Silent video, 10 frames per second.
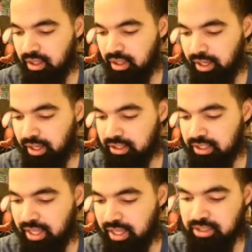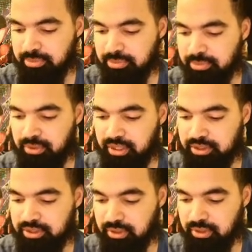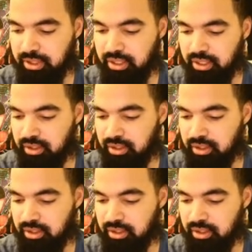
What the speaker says: 3s with this man.